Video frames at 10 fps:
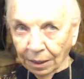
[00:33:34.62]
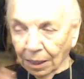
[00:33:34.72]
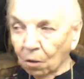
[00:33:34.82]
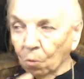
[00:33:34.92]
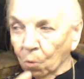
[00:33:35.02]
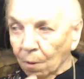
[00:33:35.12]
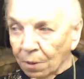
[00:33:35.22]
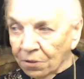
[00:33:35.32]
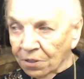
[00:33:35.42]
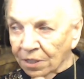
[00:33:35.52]
a
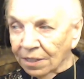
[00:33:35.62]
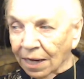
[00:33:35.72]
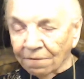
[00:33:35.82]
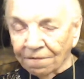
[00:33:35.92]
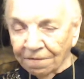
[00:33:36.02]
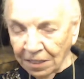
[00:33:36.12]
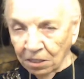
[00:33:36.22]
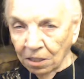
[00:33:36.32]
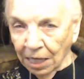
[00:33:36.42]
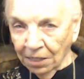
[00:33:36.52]
woman did not feel
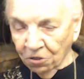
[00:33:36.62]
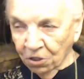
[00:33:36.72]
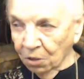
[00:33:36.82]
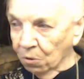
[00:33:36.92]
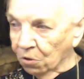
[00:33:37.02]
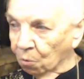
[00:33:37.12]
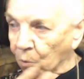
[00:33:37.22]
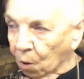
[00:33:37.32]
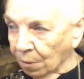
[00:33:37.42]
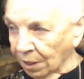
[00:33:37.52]
like she was a
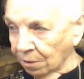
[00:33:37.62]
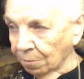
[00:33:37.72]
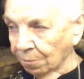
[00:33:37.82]
woman